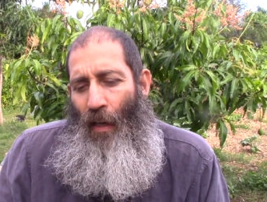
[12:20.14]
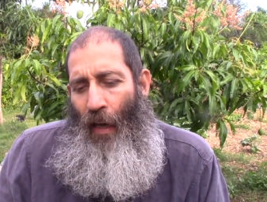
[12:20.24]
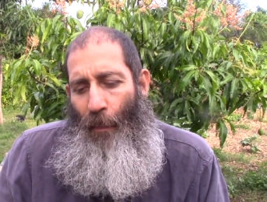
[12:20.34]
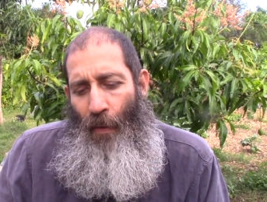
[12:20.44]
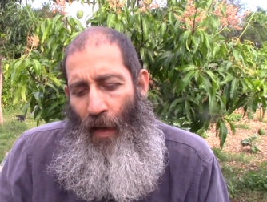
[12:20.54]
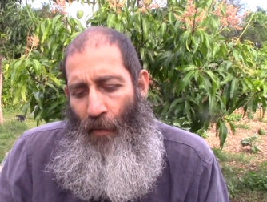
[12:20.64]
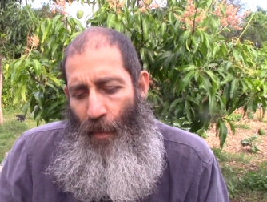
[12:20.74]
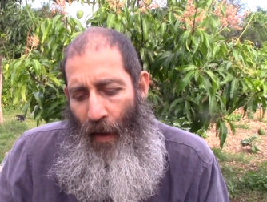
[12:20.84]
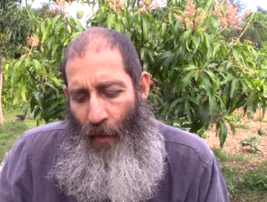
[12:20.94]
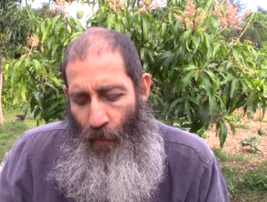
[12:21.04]
I pray
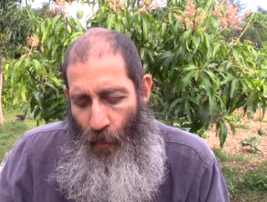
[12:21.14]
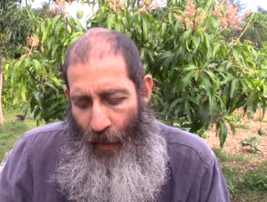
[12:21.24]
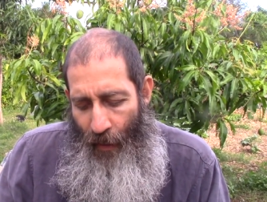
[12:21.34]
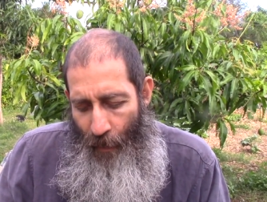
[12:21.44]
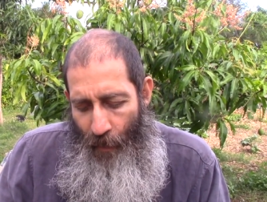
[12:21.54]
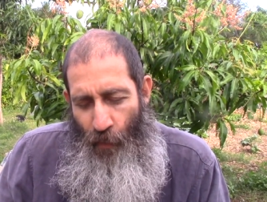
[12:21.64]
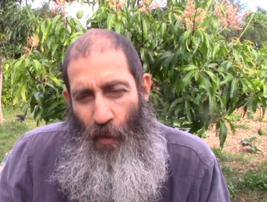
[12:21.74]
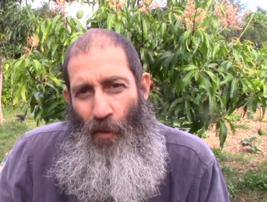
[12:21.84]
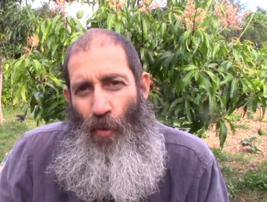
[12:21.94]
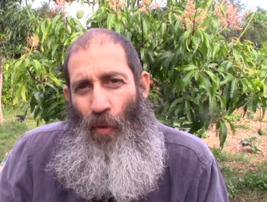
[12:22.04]
everybody will wake up before
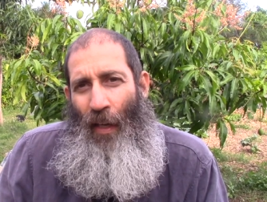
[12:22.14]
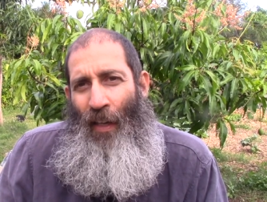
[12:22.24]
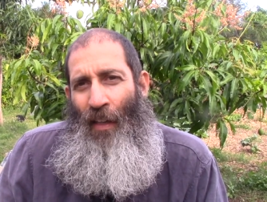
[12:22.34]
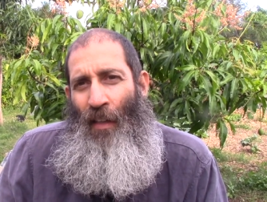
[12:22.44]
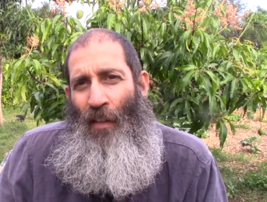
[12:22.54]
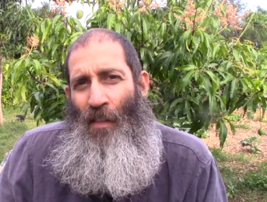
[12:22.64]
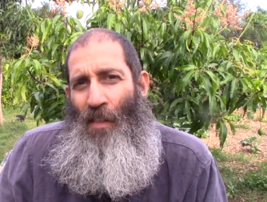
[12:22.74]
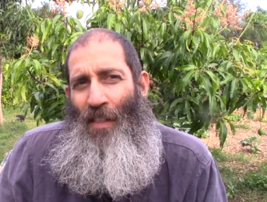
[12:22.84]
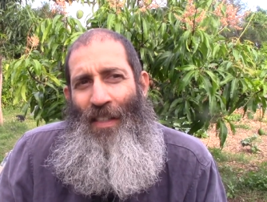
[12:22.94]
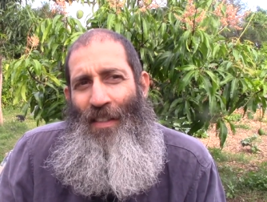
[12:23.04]
it's too late and the
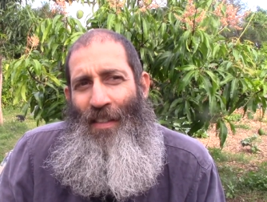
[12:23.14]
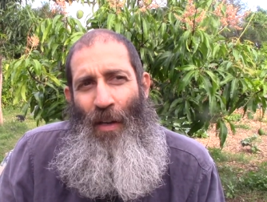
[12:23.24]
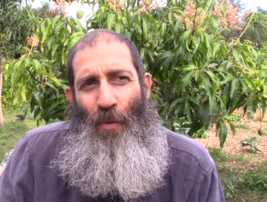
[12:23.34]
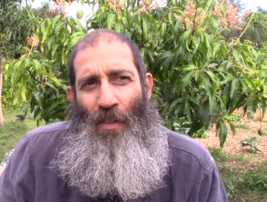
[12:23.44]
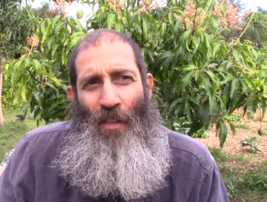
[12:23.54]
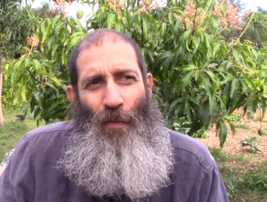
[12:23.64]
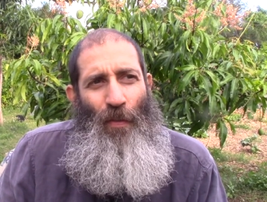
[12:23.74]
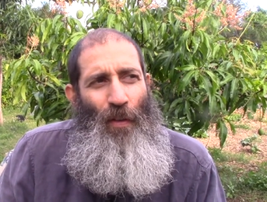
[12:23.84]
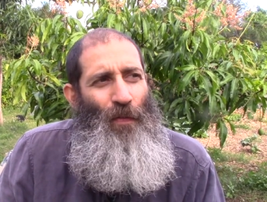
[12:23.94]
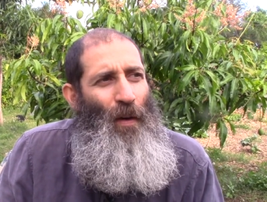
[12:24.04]
diseases that we're
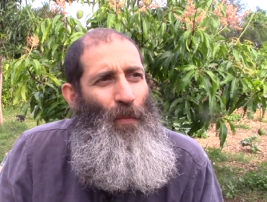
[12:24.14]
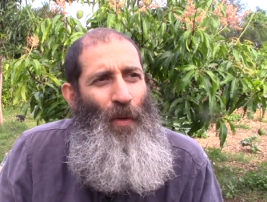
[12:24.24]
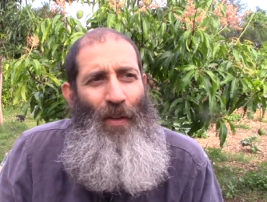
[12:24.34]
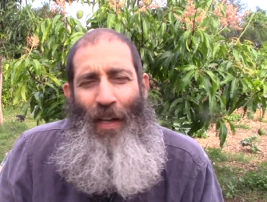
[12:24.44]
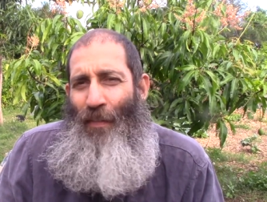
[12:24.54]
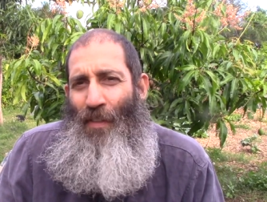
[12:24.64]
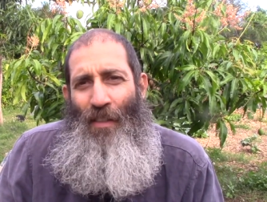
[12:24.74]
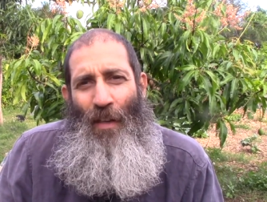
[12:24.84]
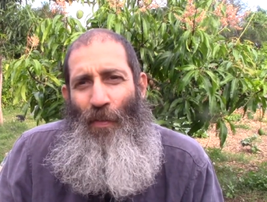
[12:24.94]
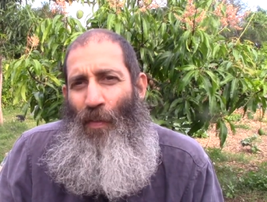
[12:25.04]
suffering from, we don't have to
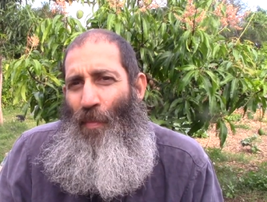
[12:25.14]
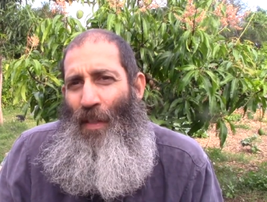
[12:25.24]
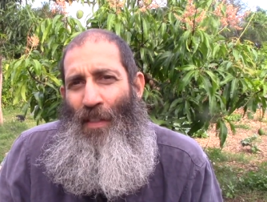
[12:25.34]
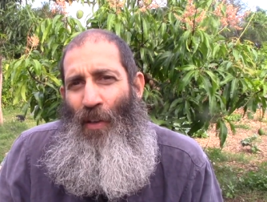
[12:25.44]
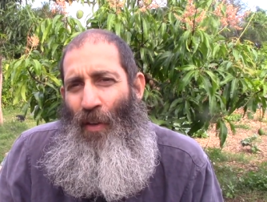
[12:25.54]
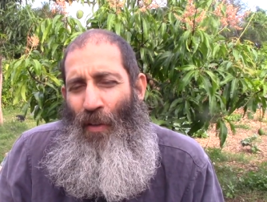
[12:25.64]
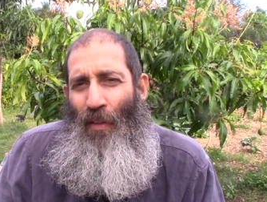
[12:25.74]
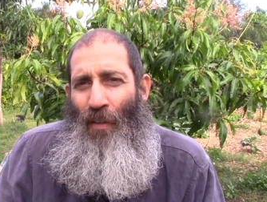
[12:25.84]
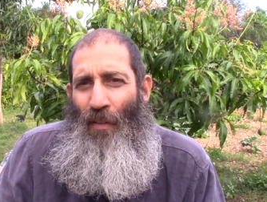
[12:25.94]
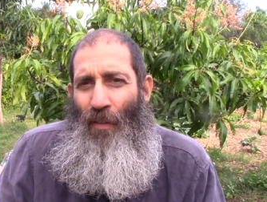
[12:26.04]
suffer from these at
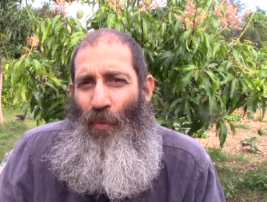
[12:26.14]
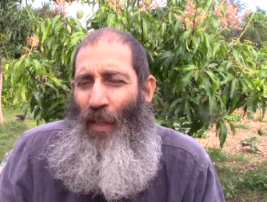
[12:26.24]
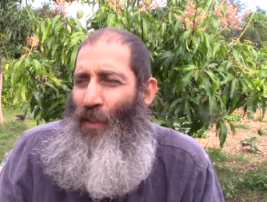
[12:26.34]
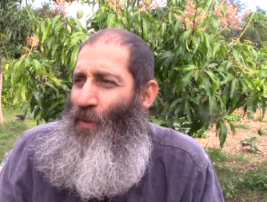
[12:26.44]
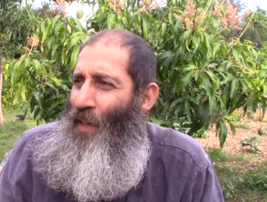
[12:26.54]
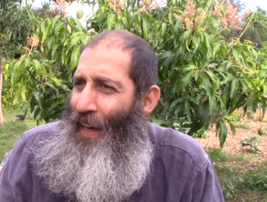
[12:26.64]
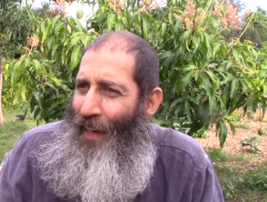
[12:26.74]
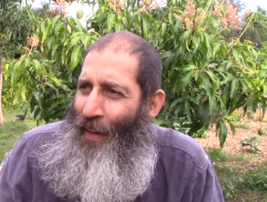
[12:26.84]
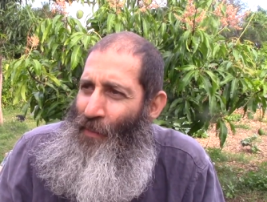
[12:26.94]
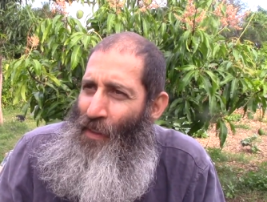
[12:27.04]
all. We do not
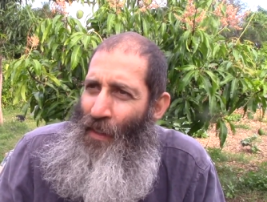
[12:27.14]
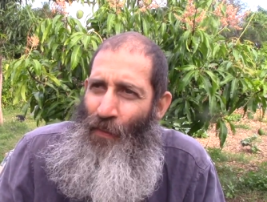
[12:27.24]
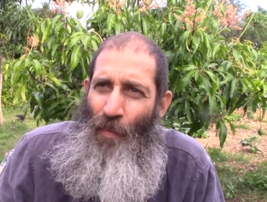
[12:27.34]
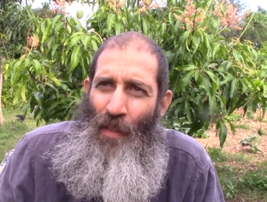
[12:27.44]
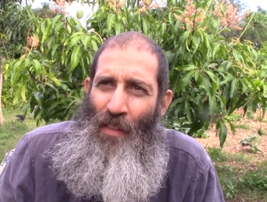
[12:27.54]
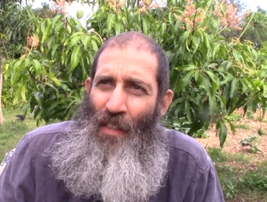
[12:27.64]
have to suffer from these.